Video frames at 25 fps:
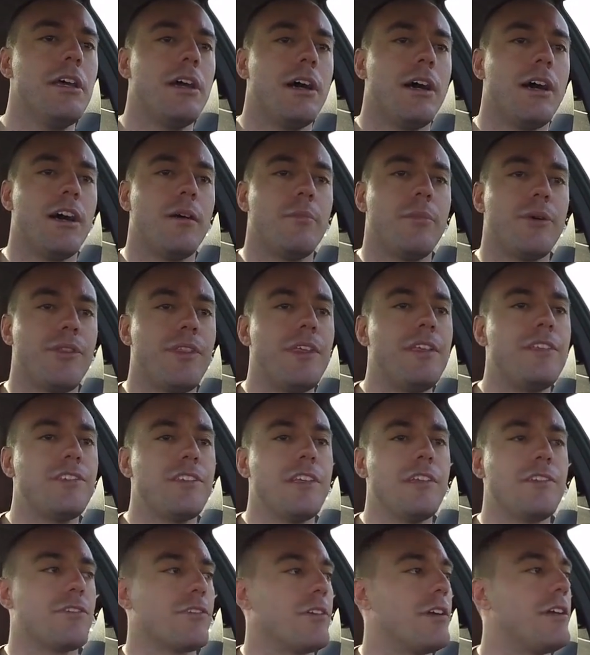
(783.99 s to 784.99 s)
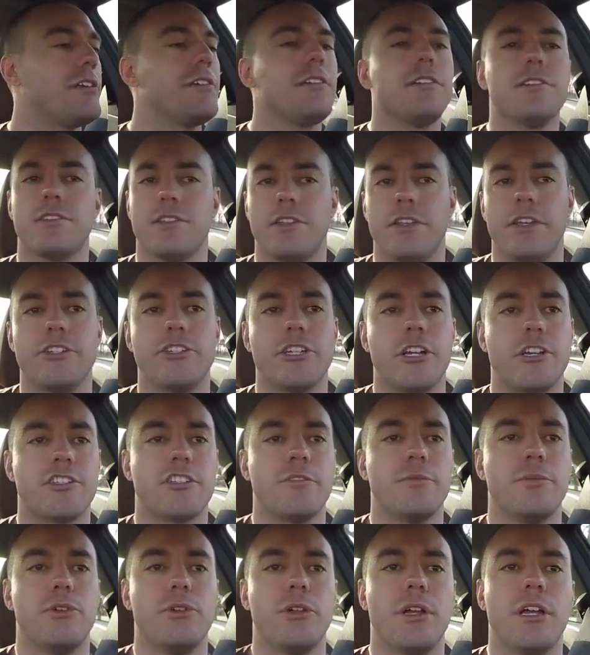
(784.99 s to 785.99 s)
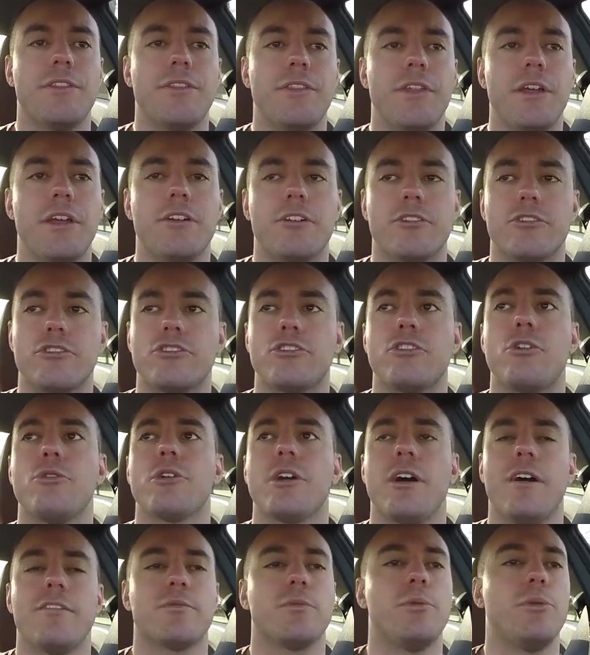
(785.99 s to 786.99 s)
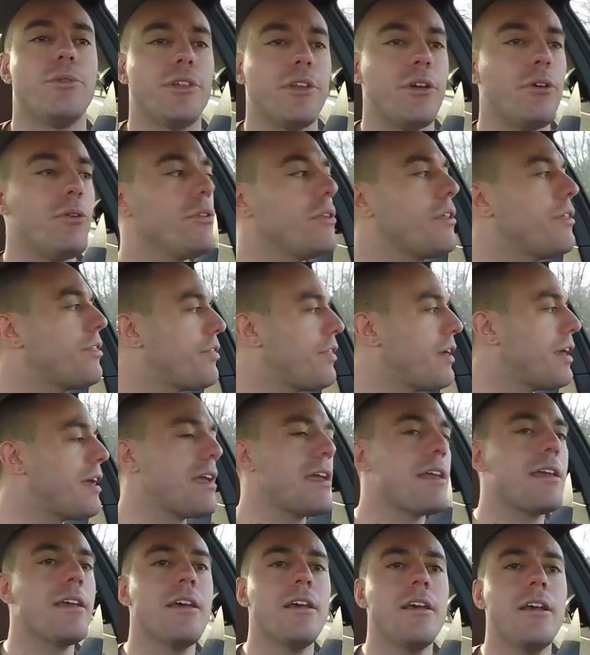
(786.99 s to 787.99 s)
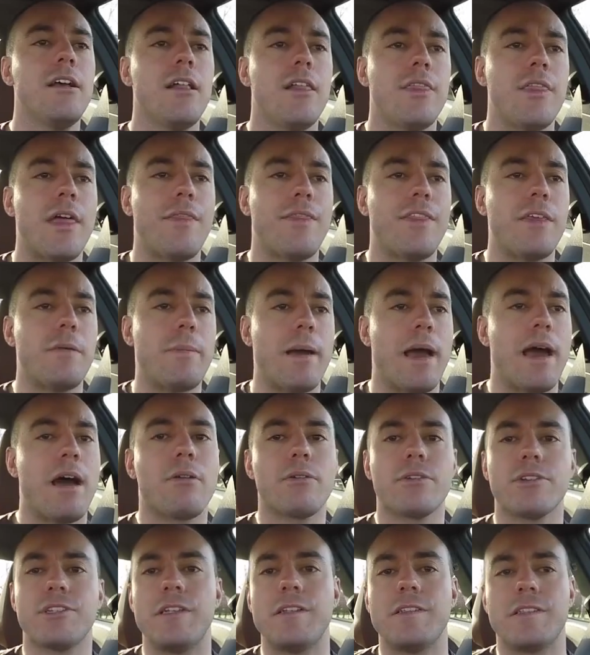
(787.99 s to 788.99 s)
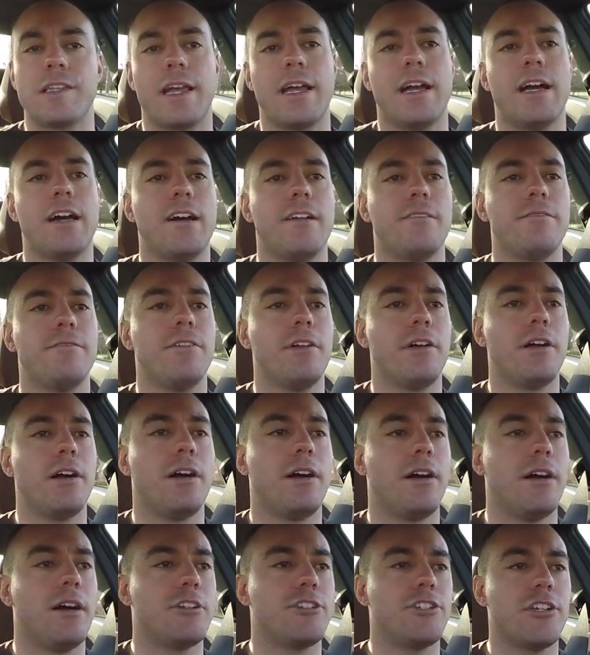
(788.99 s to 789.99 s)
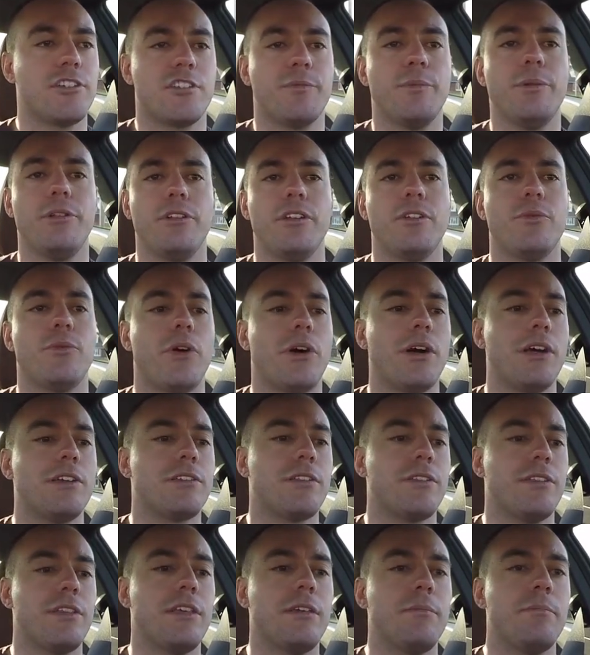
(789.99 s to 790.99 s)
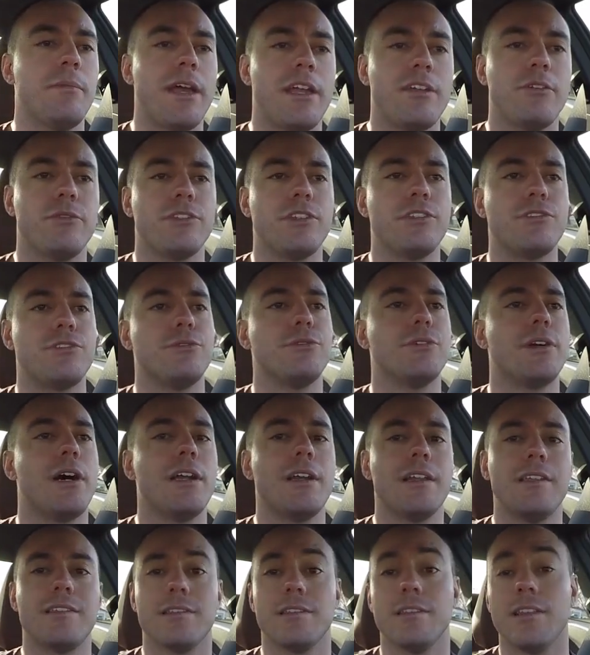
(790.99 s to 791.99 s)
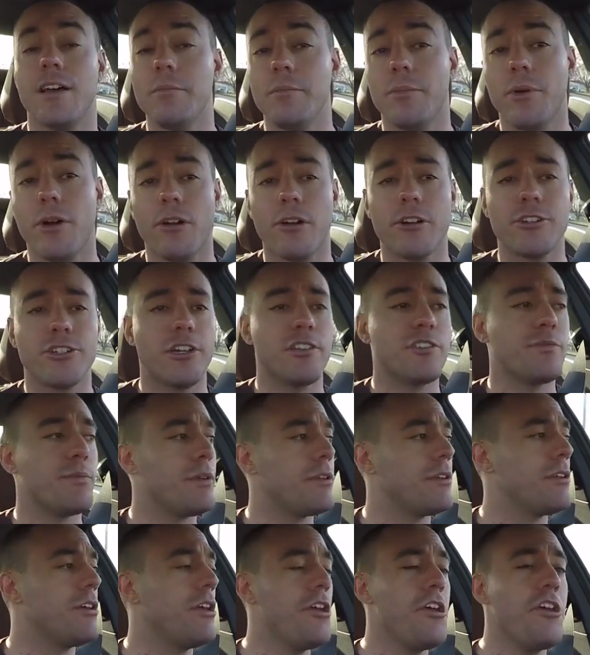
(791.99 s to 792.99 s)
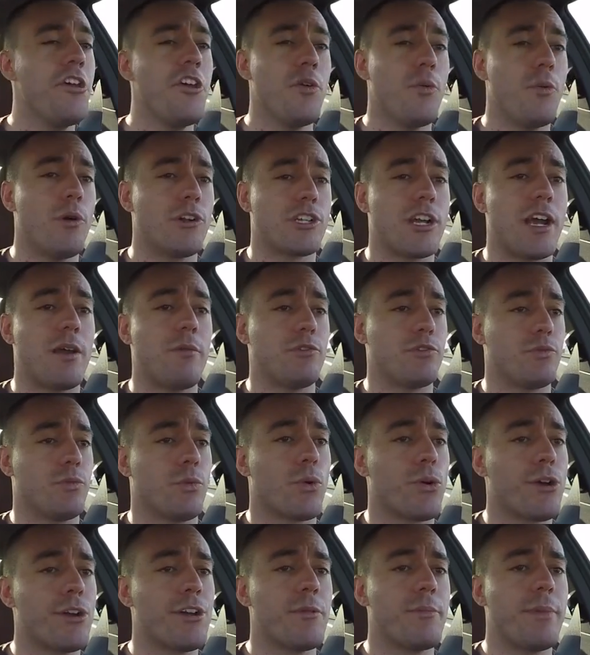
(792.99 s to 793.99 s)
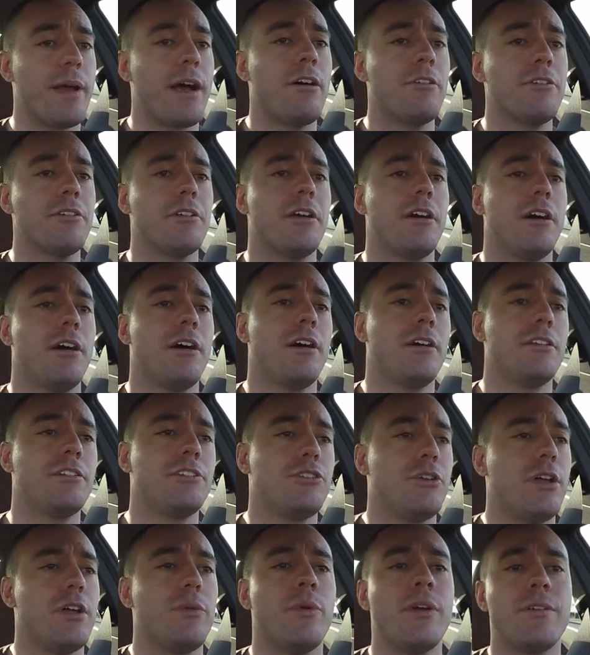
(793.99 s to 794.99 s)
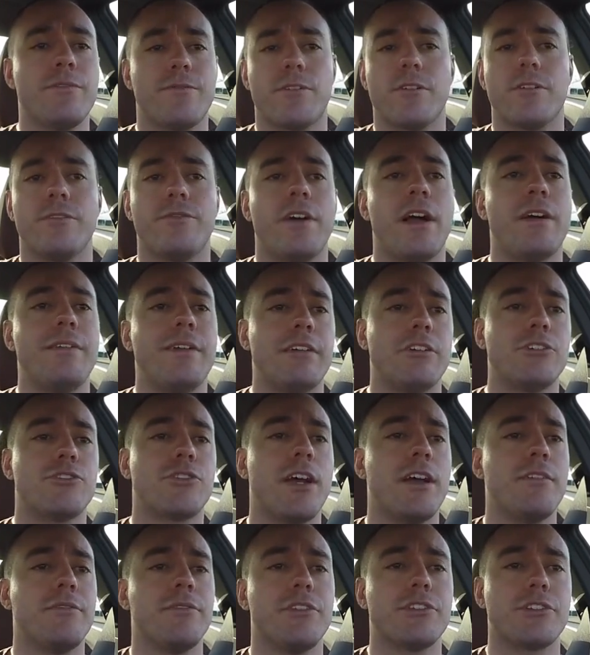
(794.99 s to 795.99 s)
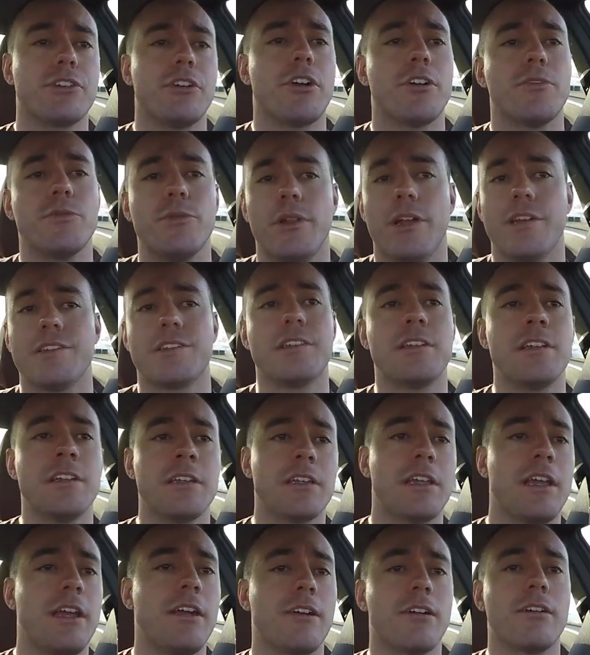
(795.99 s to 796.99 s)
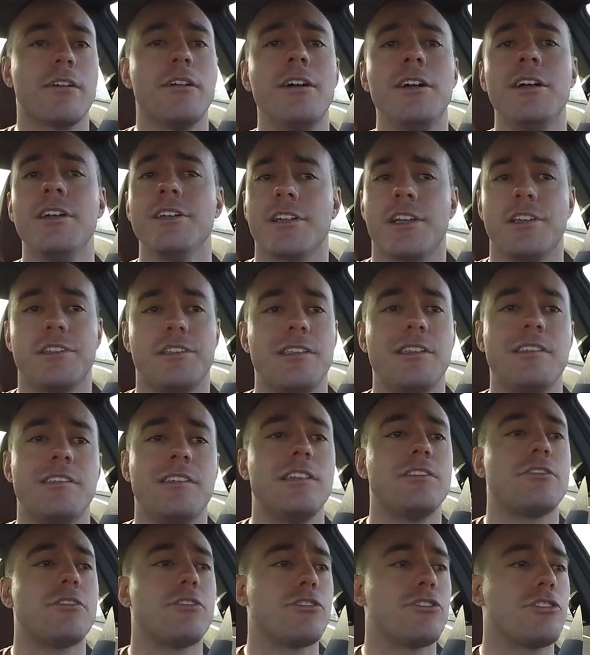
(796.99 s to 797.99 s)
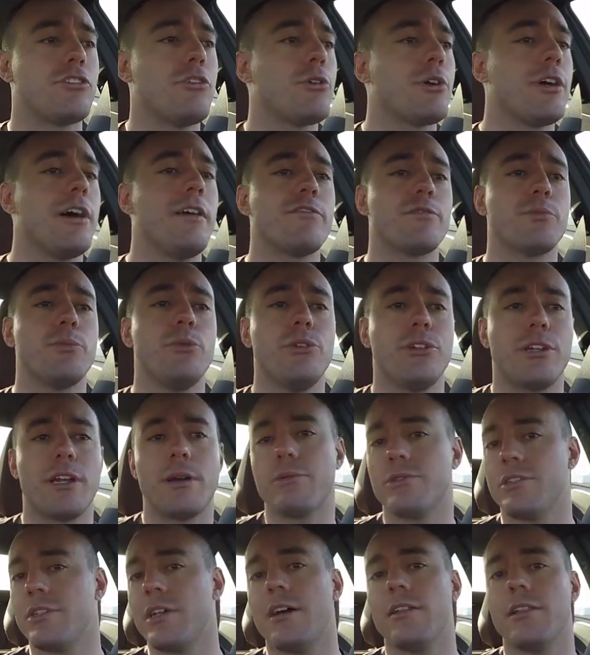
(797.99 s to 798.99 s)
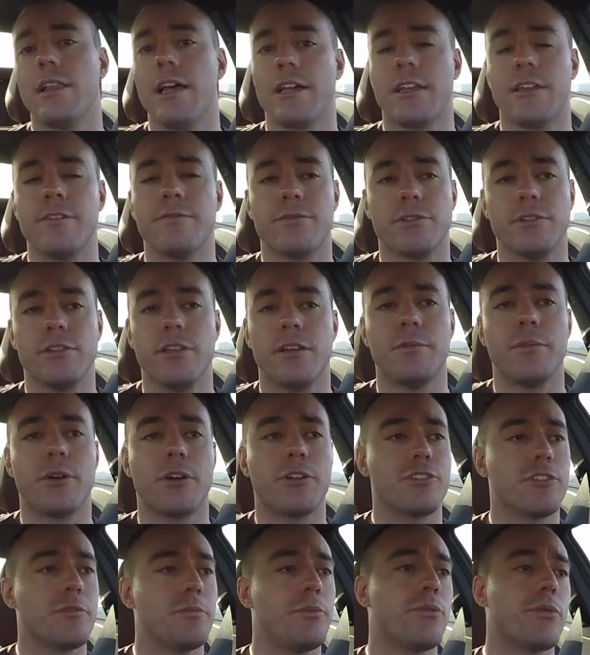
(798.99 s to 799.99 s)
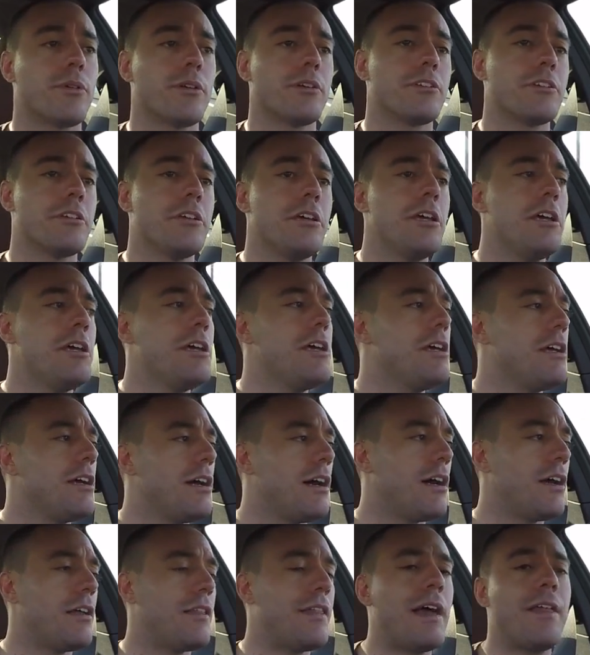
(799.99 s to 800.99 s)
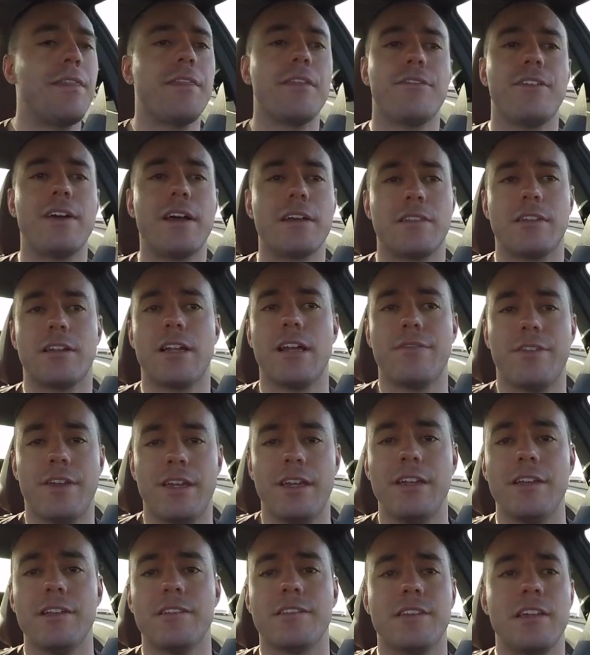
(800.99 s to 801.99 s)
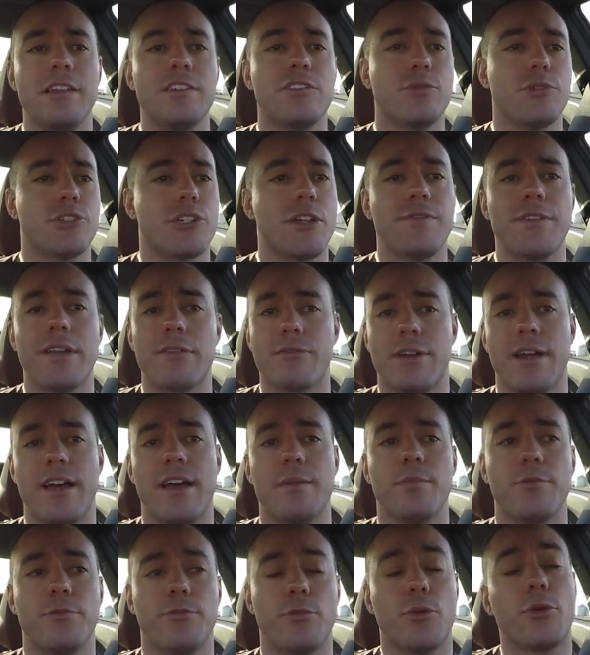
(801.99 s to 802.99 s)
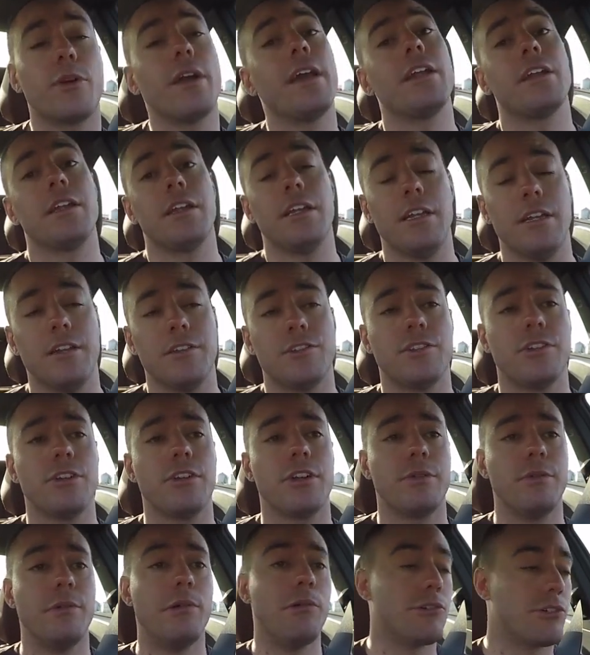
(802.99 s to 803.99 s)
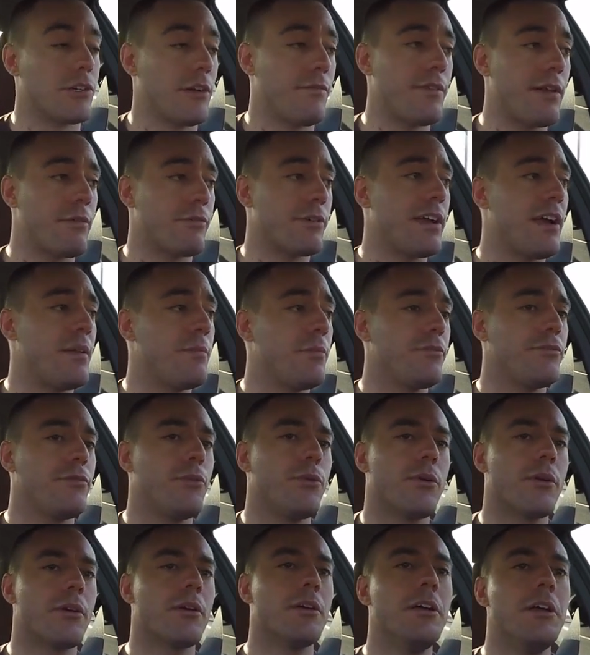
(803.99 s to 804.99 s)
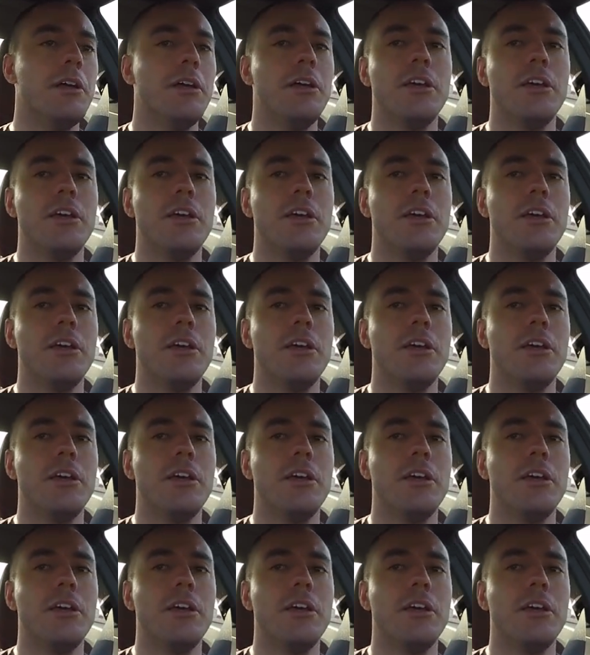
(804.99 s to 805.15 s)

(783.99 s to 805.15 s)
But these seats are endlessly adjustable, and they are so comfortable. The only thing that the power seats have, adjustability-wise, that the manual seats do not, is lumbar adjustment, which I was worried about until I went for a 5-hour drive in this car and realized I didn't care, because these seats are so comfortable and I was not lacking for lumbar support. That and the fact that I have heated seats, which I've never had before, and a heated steering wheel, which I've never had before.